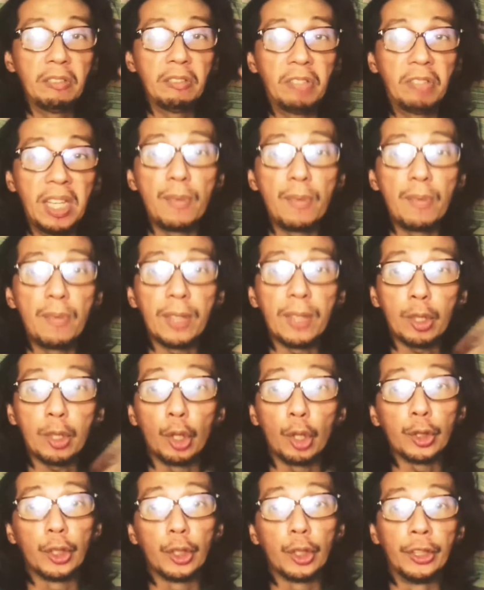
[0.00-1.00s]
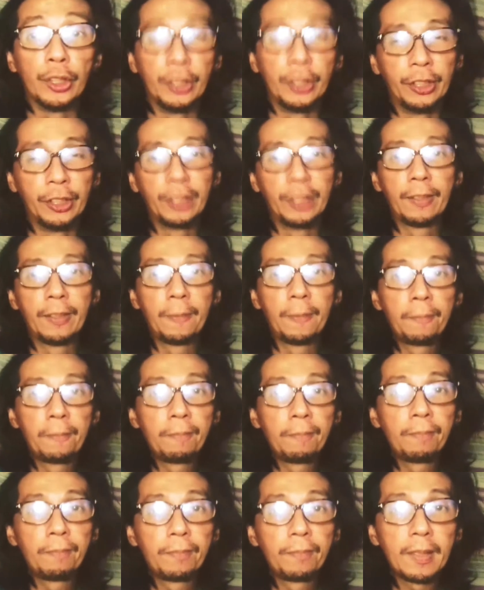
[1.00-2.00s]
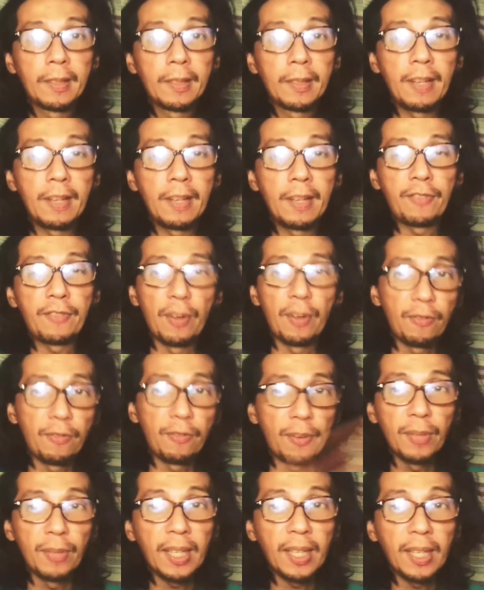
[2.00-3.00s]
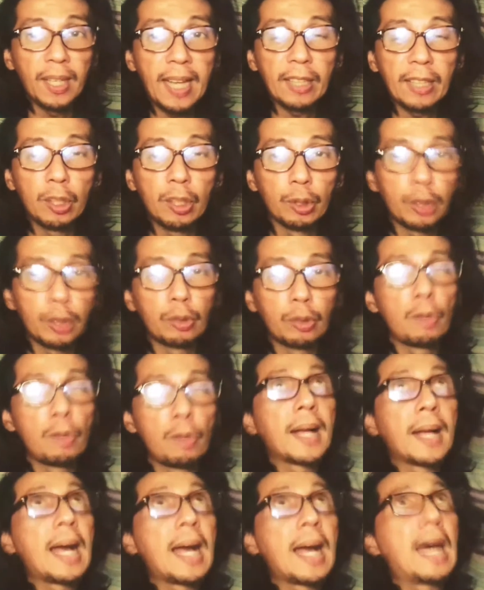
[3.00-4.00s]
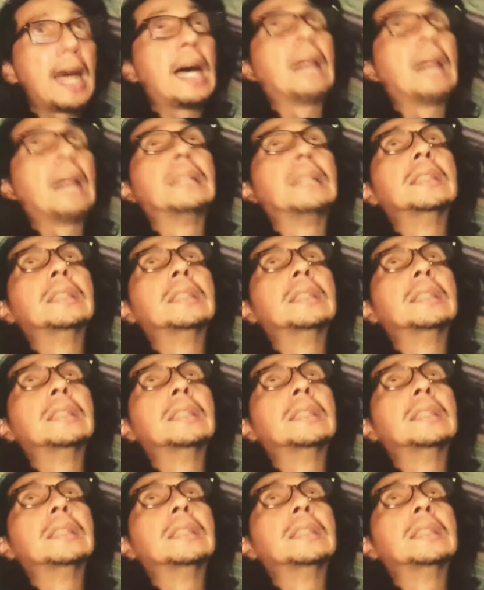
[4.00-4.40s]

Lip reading: dealing with Konton. Right? From the get-go. So, kumbaga,